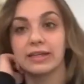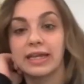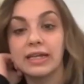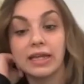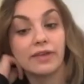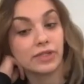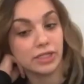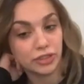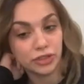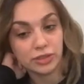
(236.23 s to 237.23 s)
Like I didn't have
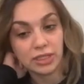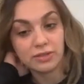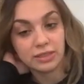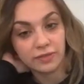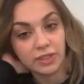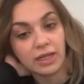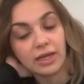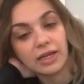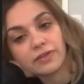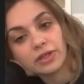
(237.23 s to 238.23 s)
any issues. I was living
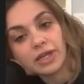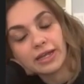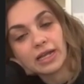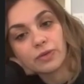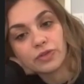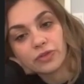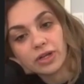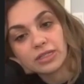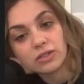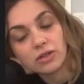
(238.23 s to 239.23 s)
life, hanging out with
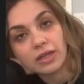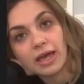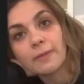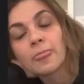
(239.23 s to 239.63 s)
friends, all that.